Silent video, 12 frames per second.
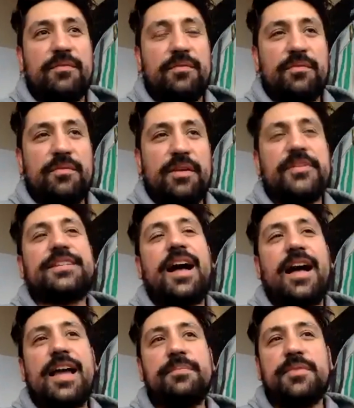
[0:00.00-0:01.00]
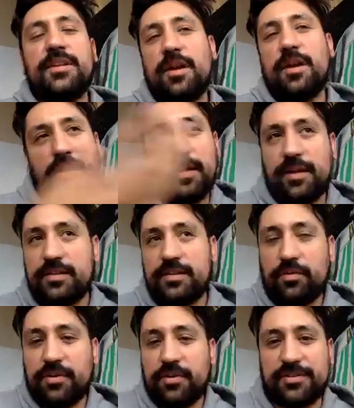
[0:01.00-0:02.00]
at the time, you know, a, a
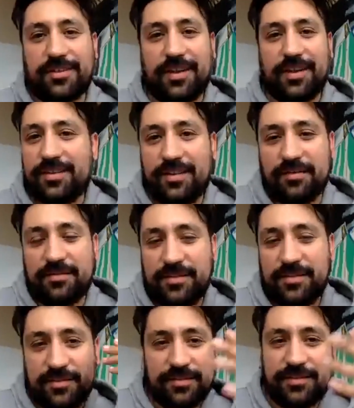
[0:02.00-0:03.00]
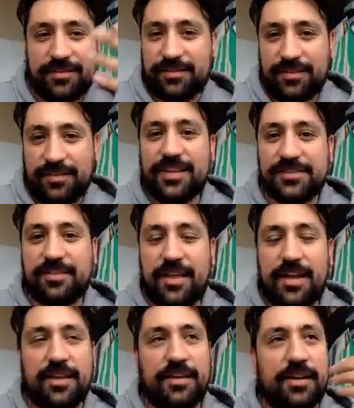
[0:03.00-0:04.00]
divorce is like, you know, this tense
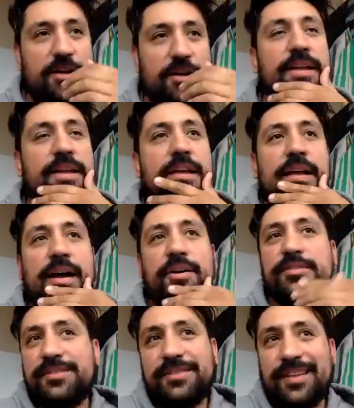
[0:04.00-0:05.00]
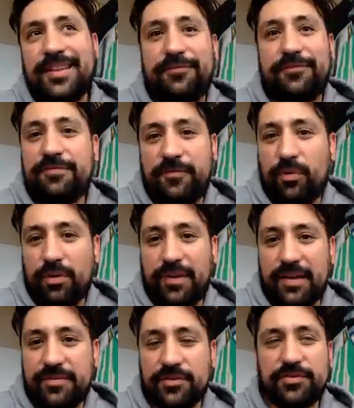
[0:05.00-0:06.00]
thing, you know, and I was like four or
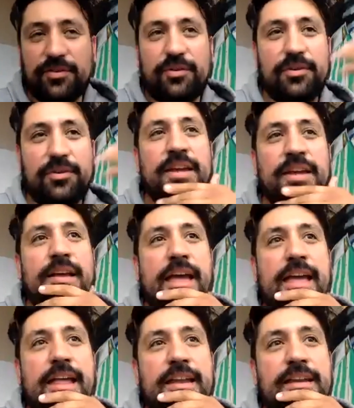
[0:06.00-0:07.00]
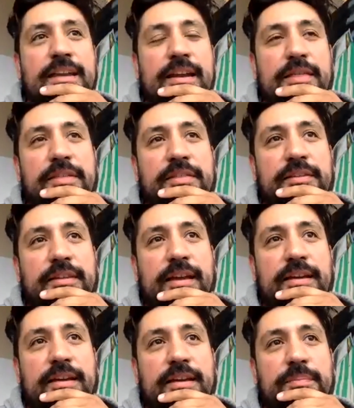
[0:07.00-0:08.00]
five years old. And, and I think that
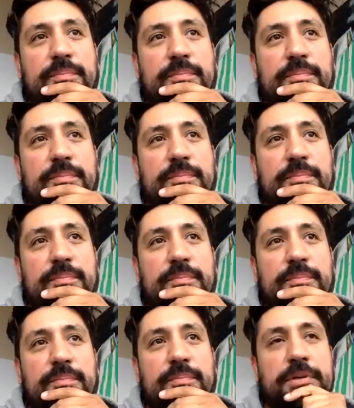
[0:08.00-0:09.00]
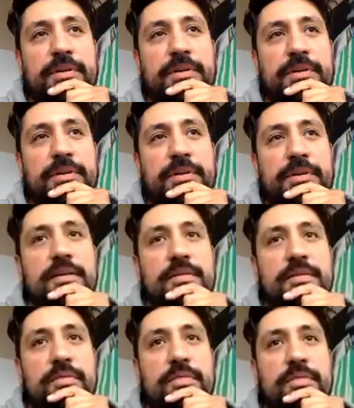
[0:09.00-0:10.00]
like experiencing
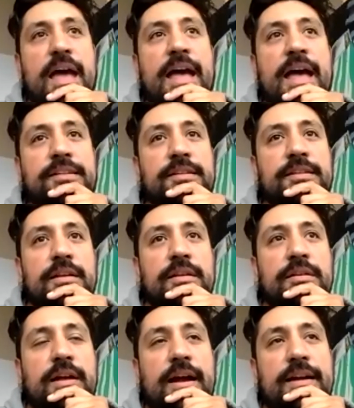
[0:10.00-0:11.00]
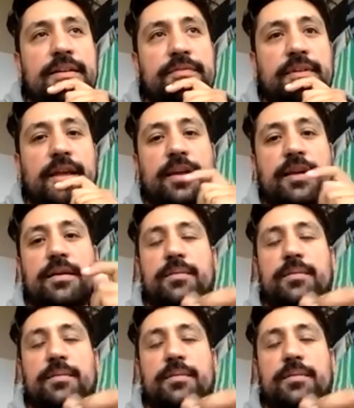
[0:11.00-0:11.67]
that kind of like